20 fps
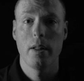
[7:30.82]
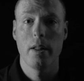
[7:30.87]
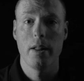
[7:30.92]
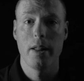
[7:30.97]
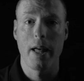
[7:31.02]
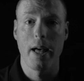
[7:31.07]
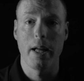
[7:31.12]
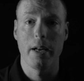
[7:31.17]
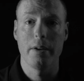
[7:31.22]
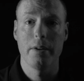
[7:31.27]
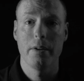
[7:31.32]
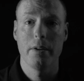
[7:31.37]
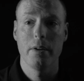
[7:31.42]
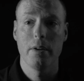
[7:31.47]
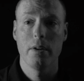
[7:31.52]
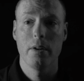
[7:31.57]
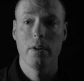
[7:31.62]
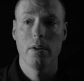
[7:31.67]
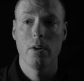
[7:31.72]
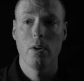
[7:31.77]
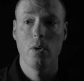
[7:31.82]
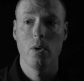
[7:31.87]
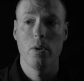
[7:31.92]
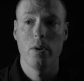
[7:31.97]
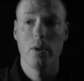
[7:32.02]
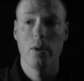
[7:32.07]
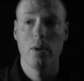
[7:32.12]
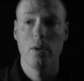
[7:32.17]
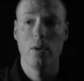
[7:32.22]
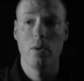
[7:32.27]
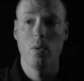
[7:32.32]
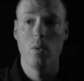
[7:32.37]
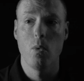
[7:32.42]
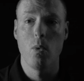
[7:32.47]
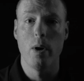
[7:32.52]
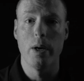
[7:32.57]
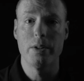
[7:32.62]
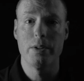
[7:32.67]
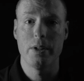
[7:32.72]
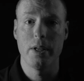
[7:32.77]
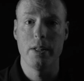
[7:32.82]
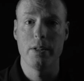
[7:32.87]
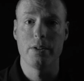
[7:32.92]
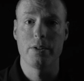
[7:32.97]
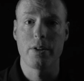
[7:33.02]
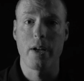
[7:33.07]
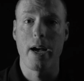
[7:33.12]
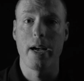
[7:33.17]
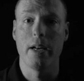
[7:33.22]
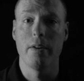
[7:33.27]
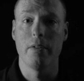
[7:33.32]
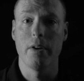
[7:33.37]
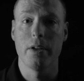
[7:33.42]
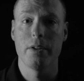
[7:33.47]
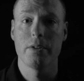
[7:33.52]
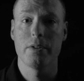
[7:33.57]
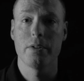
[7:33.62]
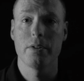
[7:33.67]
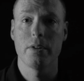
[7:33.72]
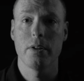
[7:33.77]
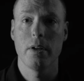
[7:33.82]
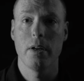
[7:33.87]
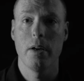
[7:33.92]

that what's inside of us